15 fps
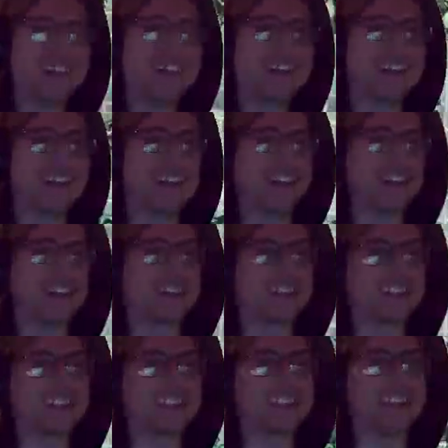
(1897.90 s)
No,
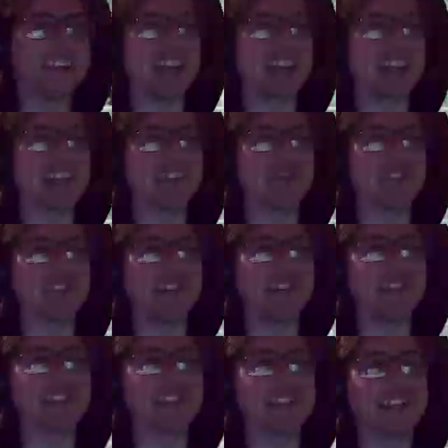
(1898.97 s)
chat can be
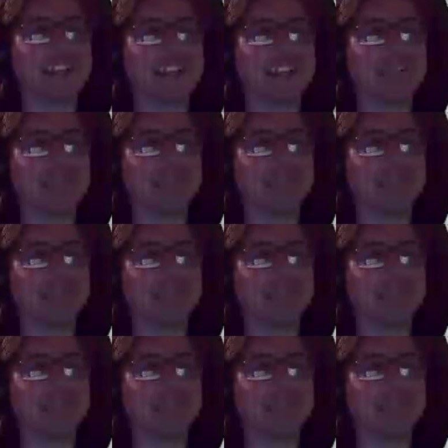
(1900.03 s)
nice, chat can be